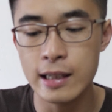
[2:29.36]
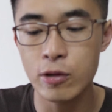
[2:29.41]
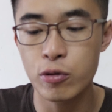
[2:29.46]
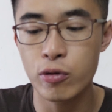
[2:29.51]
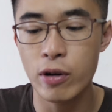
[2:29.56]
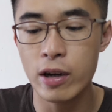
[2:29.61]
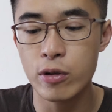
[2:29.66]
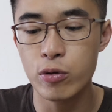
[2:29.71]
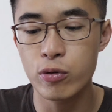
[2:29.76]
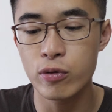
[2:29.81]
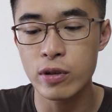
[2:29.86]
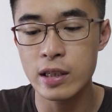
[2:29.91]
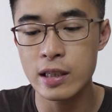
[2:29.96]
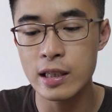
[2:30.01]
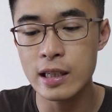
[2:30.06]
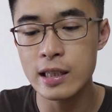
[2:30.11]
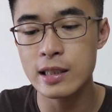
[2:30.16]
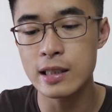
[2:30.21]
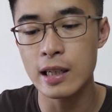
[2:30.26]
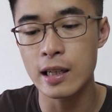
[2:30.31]
quick
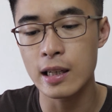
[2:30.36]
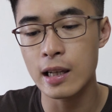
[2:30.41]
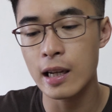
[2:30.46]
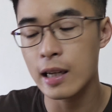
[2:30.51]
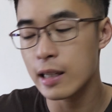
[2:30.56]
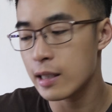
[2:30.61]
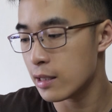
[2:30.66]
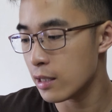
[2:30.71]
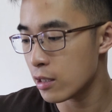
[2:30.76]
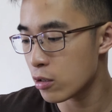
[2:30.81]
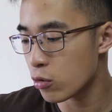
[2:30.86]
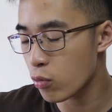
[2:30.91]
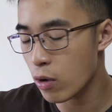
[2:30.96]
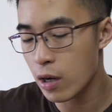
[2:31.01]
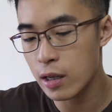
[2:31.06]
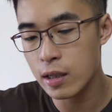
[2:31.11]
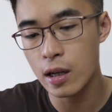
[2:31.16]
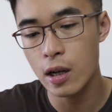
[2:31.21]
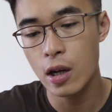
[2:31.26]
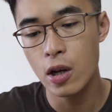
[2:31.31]
release, unlike this
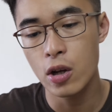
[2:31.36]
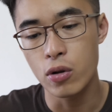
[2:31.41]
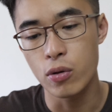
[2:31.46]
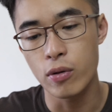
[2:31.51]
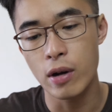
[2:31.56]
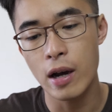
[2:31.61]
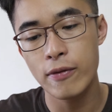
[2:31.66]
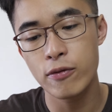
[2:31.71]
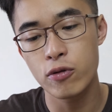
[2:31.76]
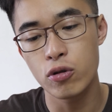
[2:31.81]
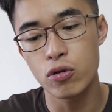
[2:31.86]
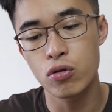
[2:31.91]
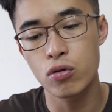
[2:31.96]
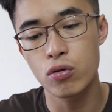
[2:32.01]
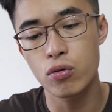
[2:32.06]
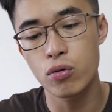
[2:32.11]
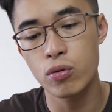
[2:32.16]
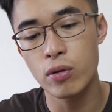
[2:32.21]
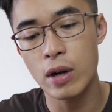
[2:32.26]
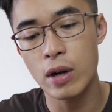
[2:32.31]
one you have to screw